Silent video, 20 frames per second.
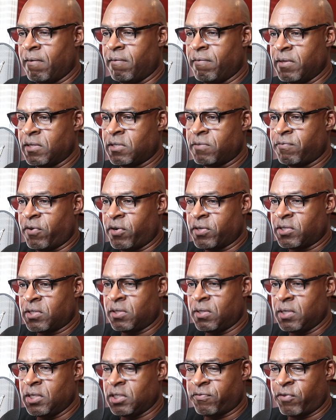these
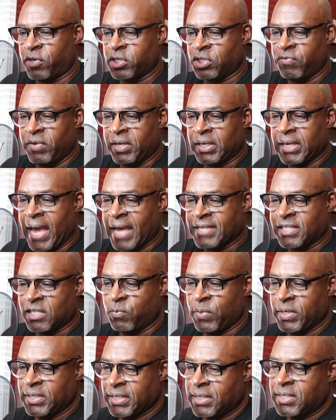first three classes,
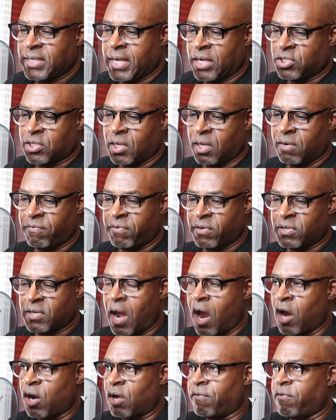we did touch on
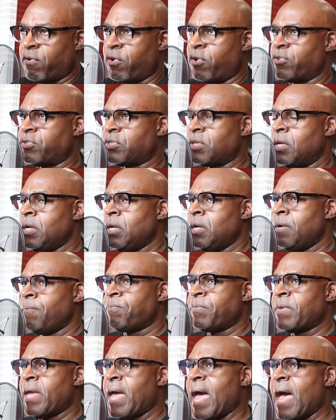photographers
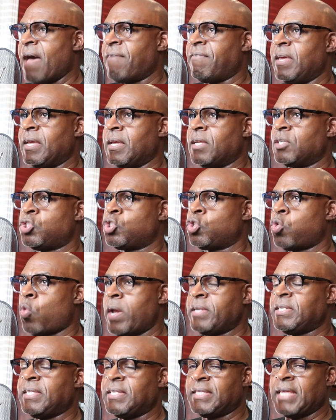having
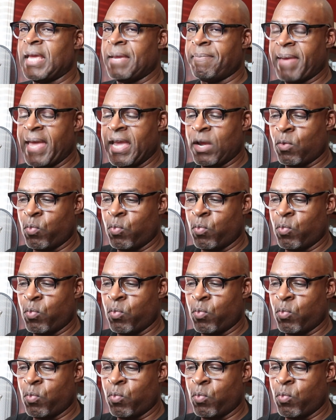choices they make